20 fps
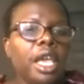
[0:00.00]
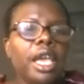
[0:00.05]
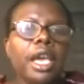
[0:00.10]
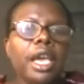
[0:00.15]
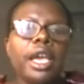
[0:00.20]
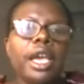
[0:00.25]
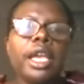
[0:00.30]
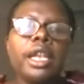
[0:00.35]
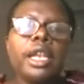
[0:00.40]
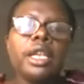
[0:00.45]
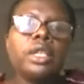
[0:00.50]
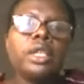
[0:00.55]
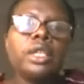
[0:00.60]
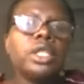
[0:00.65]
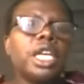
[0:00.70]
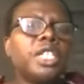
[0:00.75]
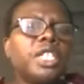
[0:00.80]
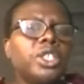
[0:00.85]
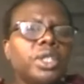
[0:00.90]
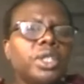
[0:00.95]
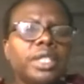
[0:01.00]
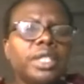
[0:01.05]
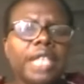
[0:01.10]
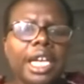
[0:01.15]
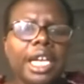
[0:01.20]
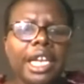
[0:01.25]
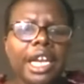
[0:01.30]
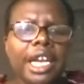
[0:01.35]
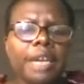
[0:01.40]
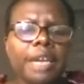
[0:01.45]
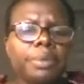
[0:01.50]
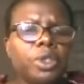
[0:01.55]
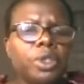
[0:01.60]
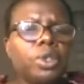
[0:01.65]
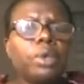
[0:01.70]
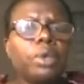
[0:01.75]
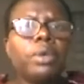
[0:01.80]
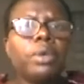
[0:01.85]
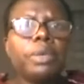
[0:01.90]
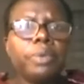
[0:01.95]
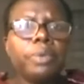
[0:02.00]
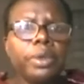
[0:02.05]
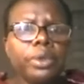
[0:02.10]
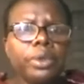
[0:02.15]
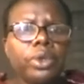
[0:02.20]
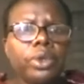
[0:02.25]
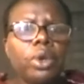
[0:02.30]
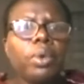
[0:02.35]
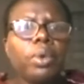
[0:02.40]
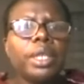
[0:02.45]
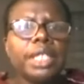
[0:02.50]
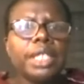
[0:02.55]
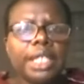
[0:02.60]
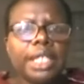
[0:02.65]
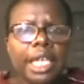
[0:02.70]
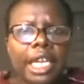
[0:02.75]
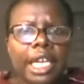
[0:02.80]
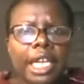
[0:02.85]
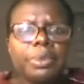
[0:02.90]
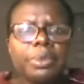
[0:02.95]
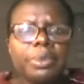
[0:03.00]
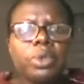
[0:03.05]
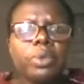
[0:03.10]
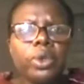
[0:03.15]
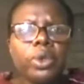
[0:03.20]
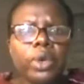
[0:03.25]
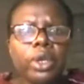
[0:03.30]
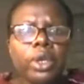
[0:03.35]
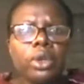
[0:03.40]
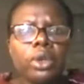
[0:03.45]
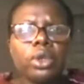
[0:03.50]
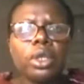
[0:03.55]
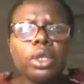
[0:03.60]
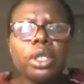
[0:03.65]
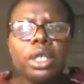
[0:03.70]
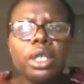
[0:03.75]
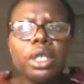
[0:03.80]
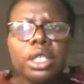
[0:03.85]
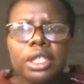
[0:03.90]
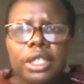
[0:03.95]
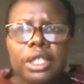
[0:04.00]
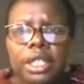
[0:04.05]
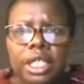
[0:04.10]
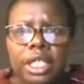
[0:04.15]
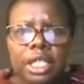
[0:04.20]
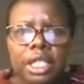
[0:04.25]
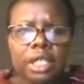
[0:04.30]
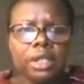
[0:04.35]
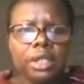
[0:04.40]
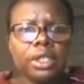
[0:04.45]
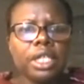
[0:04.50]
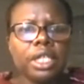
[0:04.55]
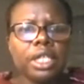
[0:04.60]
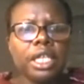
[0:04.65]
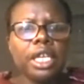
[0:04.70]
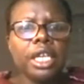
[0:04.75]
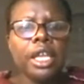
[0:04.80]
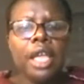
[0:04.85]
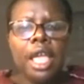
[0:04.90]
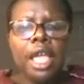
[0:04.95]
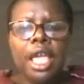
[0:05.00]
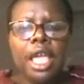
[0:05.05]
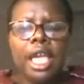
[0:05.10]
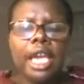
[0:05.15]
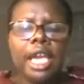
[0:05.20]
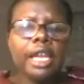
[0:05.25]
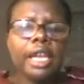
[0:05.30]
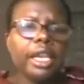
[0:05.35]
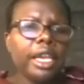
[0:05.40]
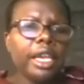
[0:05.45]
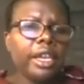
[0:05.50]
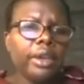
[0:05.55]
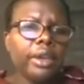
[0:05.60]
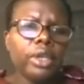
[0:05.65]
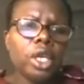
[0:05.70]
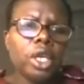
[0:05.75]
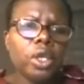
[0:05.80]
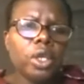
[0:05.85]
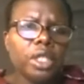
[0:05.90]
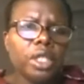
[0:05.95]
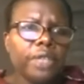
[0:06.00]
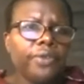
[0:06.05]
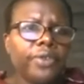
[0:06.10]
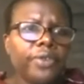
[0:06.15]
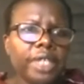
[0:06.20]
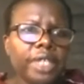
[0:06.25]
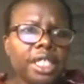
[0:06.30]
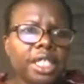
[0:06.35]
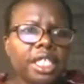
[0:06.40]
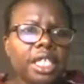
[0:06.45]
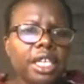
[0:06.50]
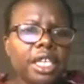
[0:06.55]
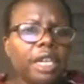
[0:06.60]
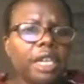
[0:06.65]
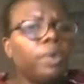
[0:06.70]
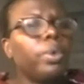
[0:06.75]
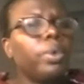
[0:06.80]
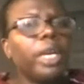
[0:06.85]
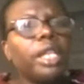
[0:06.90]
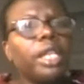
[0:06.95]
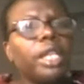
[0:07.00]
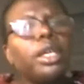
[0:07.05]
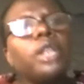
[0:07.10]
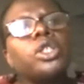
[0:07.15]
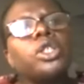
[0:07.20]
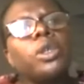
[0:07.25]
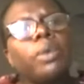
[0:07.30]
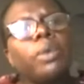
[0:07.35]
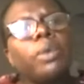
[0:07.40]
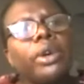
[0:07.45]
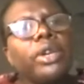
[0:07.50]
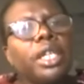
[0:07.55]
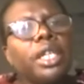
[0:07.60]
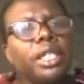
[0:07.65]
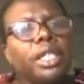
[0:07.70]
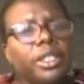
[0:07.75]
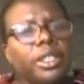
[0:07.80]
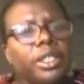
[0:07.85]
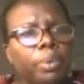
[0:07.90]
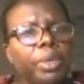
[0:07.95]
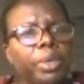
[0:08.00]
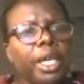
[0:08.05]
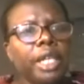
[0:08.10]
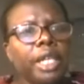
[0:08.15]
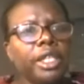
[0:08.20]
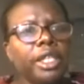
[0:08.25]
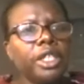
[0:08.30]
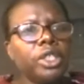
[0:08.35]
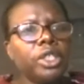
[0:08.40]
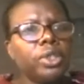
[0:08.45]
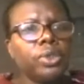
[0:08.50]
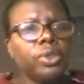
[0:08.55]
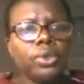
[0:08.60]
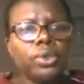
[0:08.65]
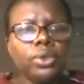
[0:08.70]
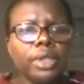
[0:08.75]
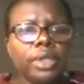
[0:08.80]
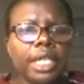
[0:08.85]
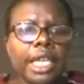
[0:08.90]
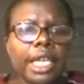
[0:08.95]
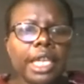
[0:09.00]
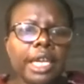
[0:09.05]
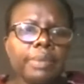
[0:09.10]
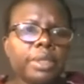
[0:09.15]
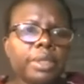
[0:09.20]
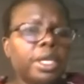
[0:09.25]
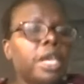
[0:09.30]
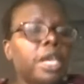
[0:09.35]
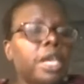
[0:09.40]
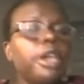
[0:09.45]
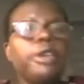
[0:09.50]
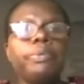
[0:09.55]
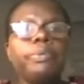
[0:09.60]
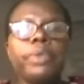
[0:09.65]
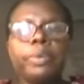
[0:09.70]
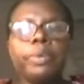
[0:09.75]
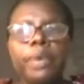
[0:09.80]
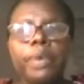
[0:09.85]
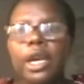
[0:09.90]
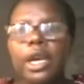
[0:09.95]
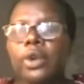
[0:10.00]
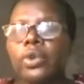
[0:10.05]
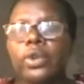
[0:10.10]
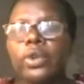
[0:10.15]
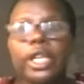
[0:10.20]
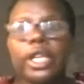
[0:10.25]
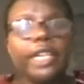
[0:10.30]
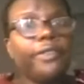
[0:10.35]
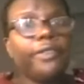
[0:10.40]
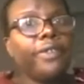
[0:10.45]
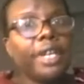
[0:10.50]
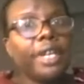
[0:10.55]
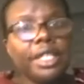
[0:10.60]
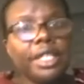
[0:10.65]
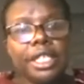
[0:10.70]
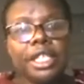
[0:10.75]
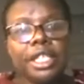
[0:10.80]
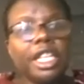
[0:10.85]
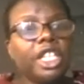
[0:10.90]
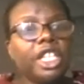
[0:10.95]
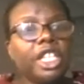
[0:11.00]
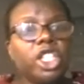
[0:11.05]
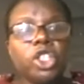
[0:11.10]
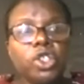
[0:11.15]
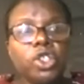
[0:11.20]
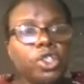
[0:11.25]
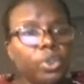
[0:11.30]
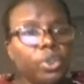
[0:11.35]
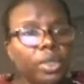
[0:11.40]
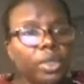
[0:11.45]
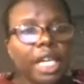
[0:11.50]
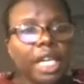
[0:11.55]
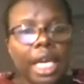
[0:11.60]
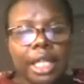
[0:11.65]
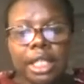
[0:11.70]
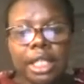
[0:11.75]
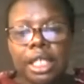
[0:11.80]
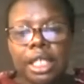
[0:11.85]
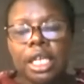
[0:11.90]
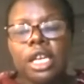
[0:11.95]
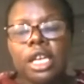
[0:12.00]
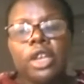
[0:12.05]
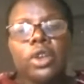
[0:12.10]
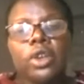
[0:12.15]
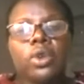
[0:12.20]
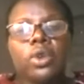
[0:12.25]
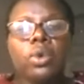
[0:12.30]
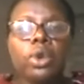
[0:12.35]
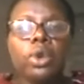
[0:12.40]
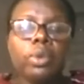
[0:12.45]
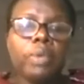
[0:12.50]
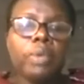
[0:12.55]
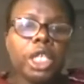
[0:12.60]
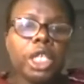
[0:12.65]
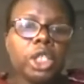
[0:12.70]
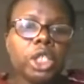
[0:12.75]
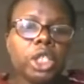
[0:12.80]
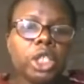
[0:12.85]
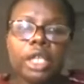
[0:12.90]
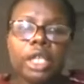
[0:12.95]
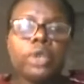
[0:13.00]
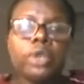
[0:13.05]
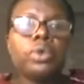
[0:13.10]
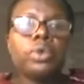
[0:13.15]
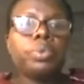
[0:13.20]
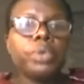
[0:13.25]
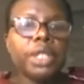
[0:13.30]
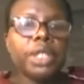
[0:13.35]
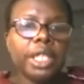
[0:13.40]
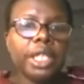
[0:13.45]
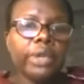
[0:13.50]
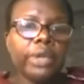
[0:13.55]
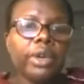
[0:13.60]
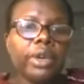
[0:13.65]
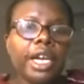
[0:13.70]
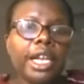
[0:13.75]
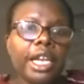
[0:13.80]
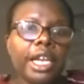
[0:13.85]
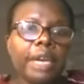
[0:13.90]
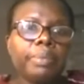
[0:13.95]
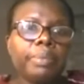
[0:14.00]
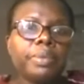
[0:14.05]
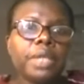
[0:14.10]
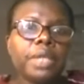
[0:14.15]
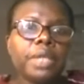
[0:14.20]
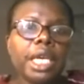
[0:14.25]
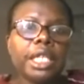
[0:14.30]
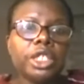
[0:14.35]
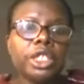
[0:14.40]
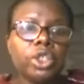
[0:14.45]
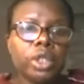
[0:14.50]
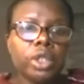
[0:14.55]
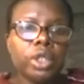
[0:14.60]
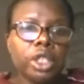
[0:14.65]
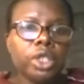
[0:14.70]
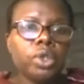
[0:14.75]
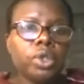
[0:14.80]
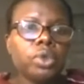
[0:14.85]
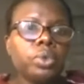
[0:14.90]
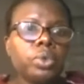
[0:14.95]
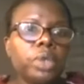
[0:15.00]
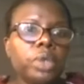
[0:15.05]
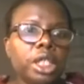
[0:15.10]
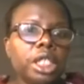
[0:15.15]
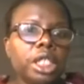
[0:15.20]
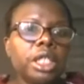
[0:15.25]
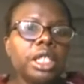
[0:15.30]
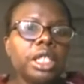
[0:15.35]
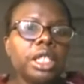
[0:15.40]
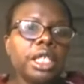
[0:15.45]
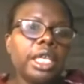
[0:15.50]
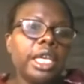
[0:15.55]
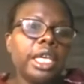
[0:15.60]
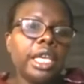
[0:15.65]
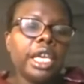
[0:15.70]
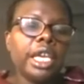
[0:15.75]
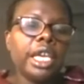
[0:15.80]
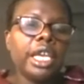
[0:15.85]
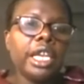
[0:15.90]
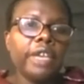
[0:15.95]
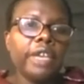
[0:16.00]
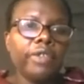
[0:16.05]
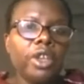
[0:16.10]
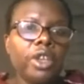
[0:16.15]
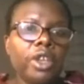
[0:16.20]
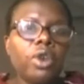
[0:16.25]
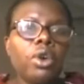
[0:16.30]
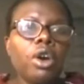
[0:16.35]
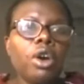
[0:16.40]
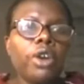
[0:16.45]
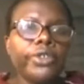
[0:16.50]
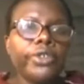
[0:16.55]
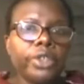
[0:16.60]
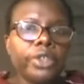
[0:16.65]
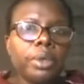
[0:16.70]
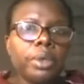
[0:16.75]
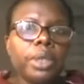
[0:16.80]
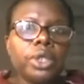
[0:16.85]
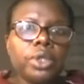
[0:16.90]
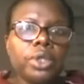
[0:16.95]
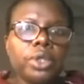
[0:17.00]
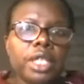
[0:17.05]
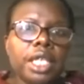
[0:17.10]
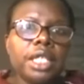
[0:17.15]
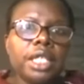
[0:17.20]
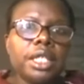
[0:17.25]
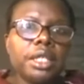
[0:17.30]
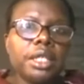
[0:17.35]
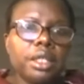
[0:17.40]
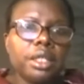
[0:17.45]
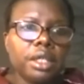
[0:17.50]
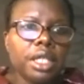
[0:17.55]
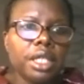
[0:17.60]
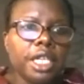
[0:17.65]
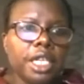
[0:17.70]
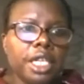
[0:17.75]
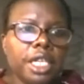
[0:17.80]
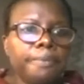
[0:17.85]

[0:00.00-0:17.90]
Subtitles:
and adjust the alarms. You don't want these alarms to be going on continuously and causing fatigue. And when someone really needs to pay attention to those alarms, people are already fatigued and they don't do that. You want to make sure that you set your alarm at the threshold, which again, if they go off, someone should take it seriously.